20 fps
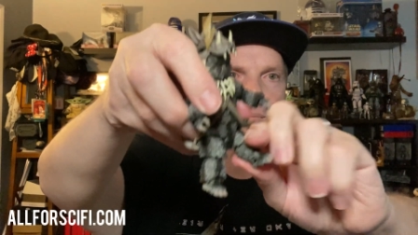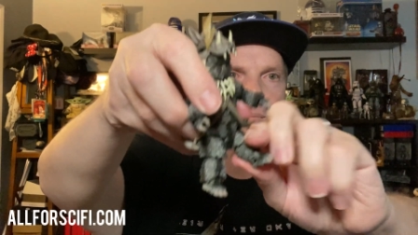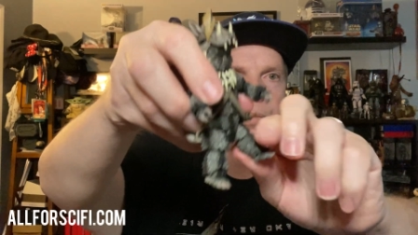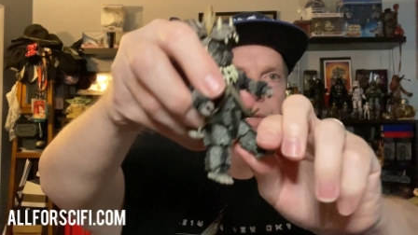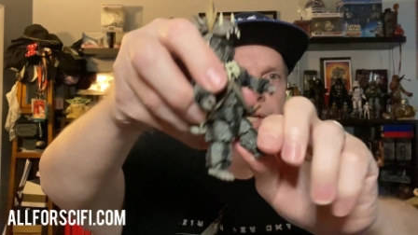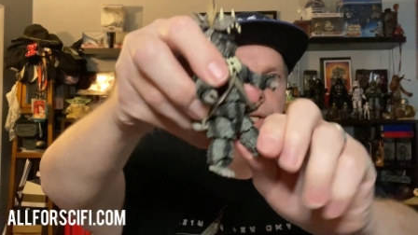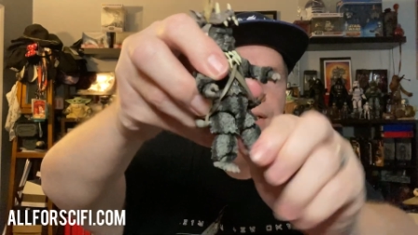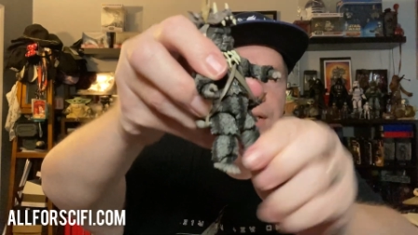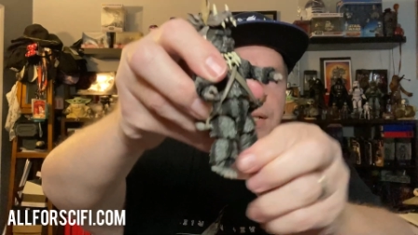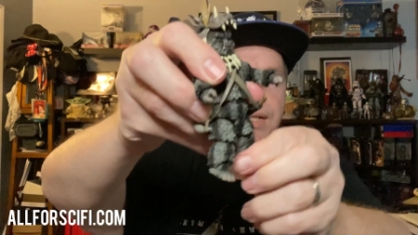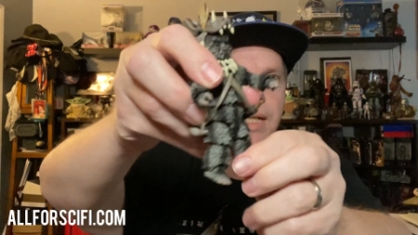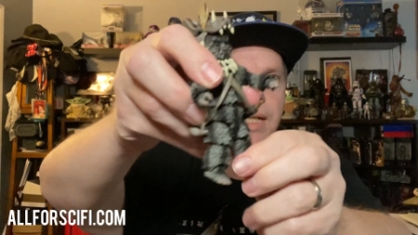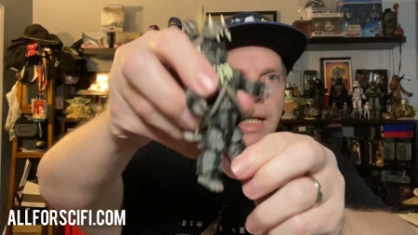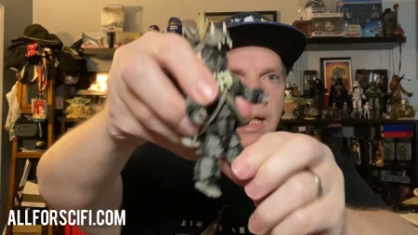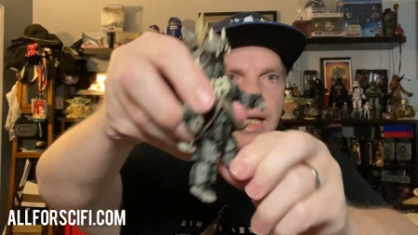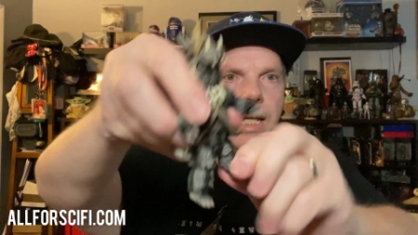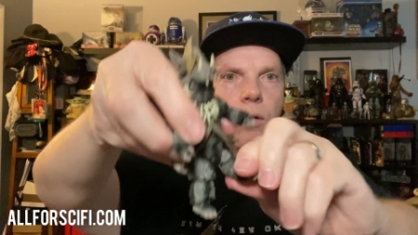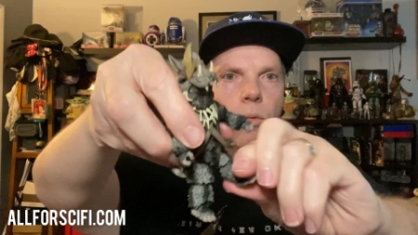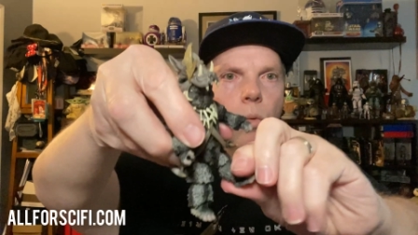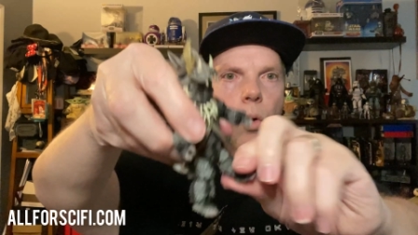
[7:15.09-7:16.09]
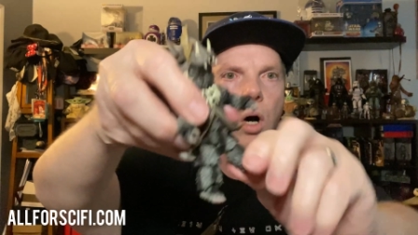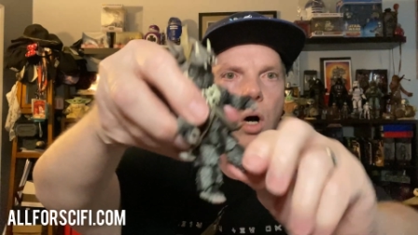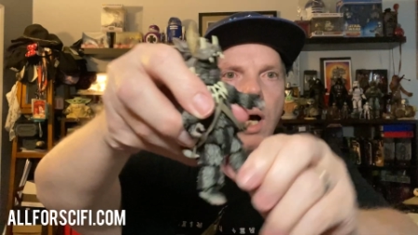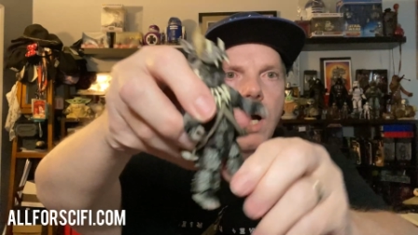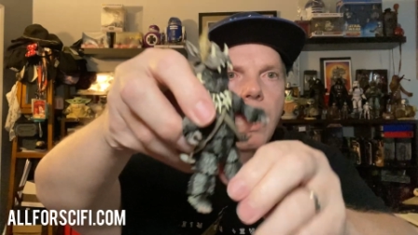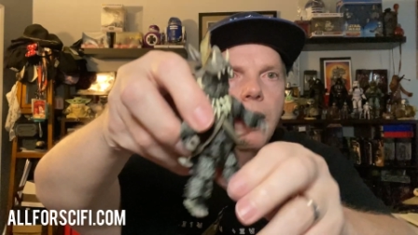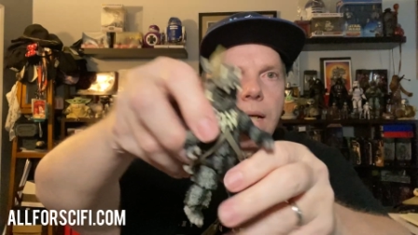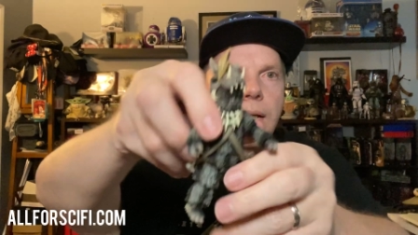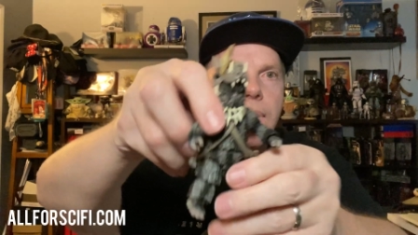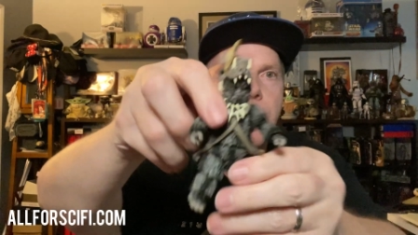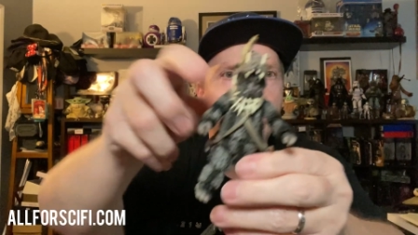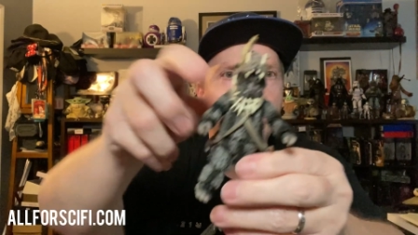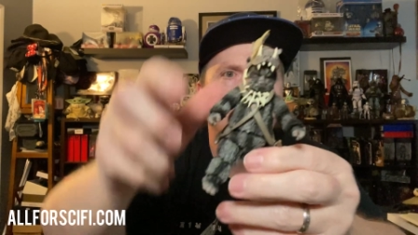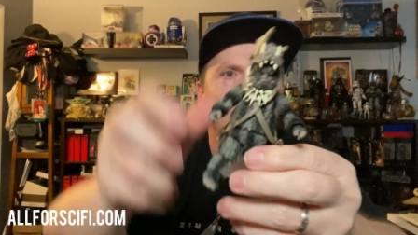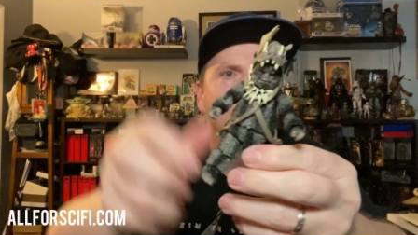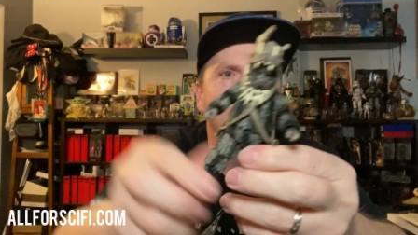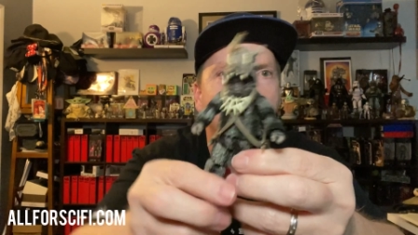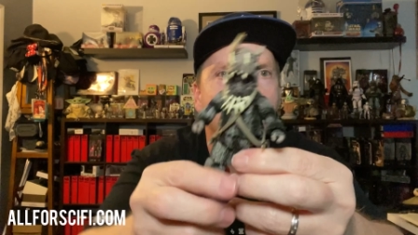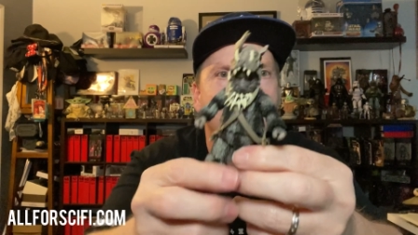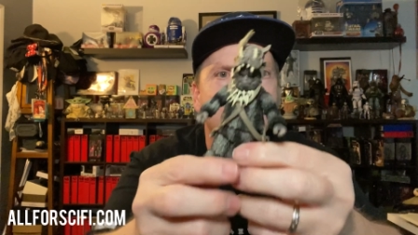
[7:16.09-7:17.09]
Ewok
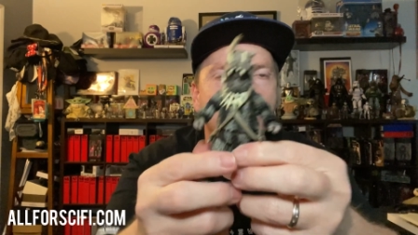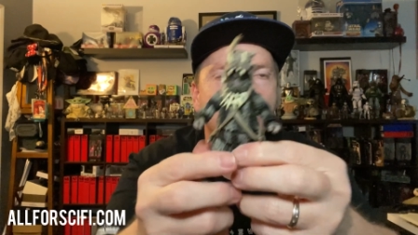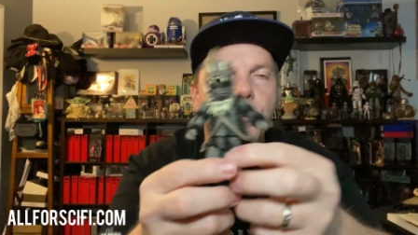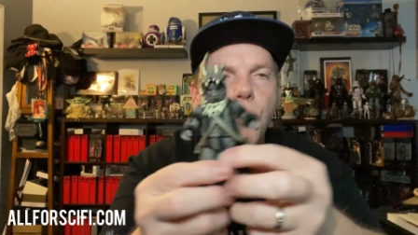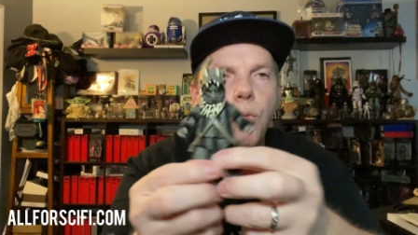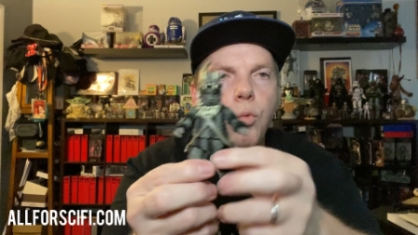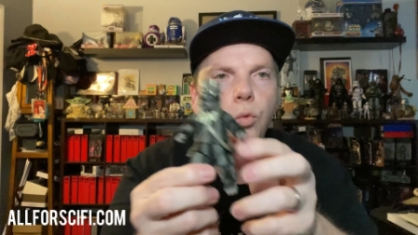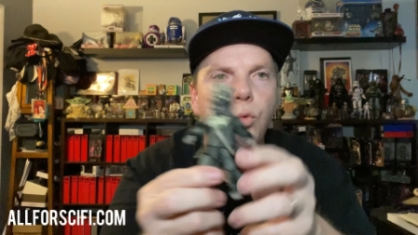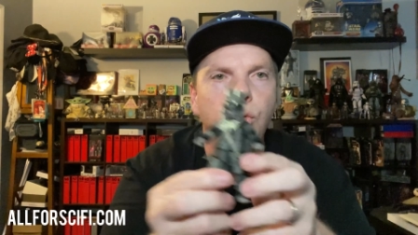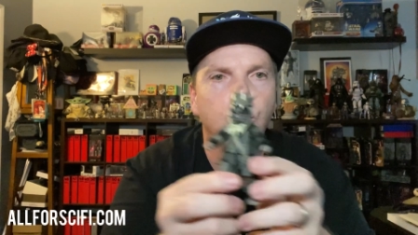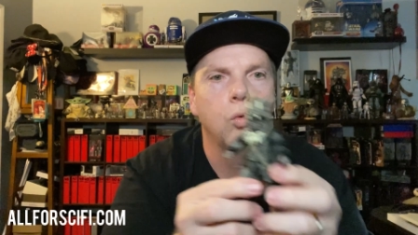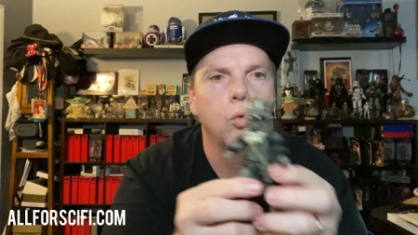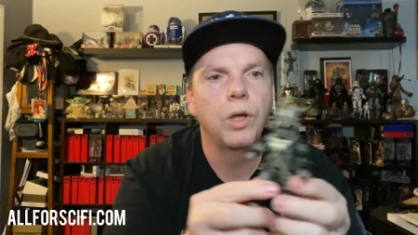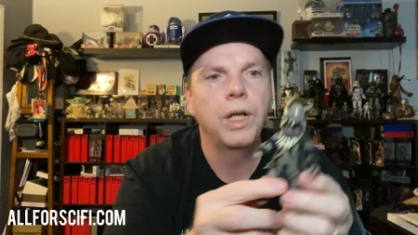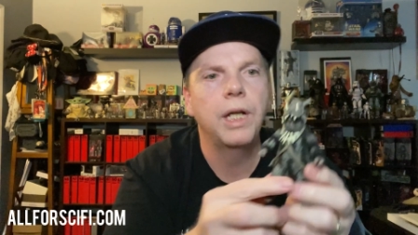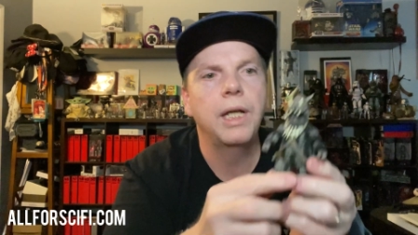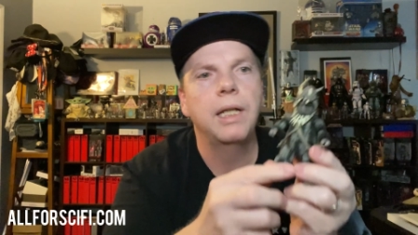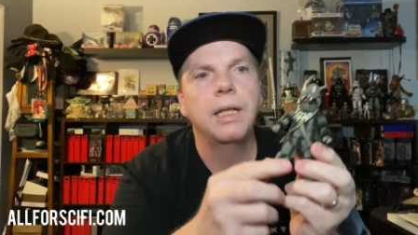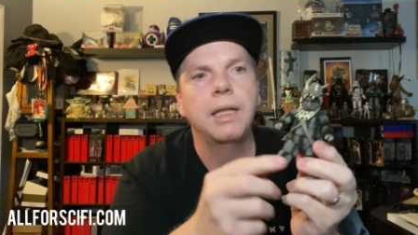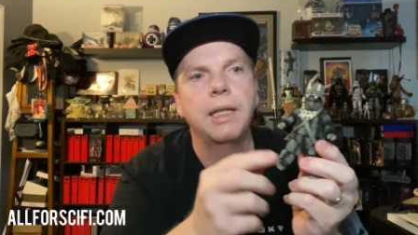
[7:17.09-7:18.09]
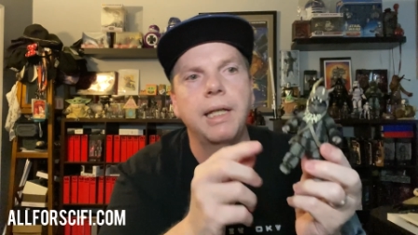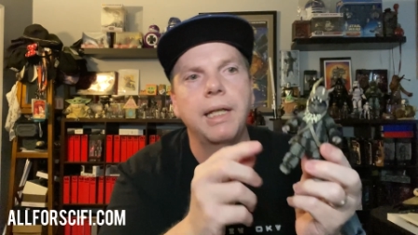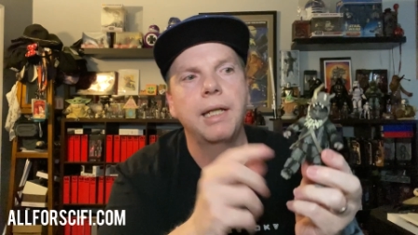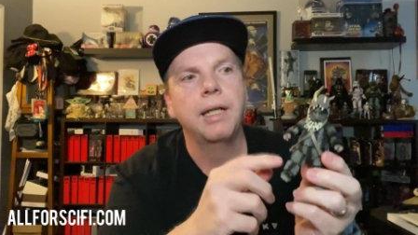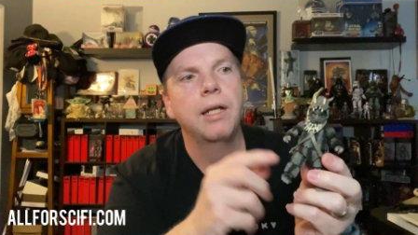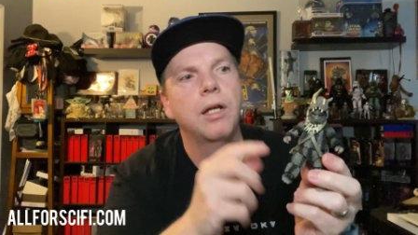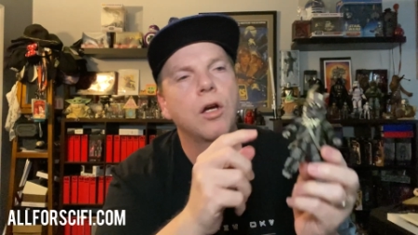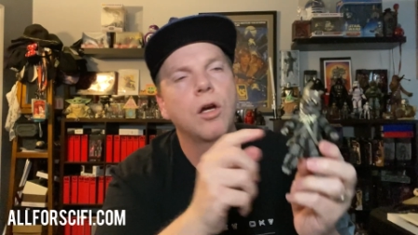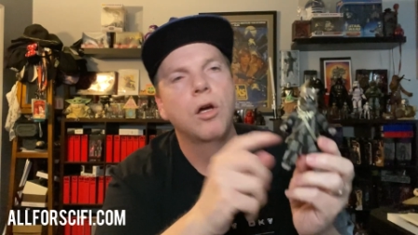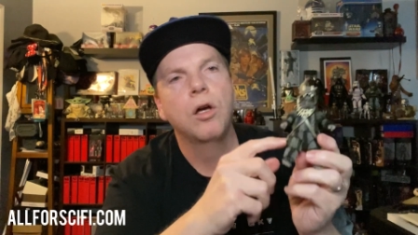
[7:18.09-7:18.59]
is really,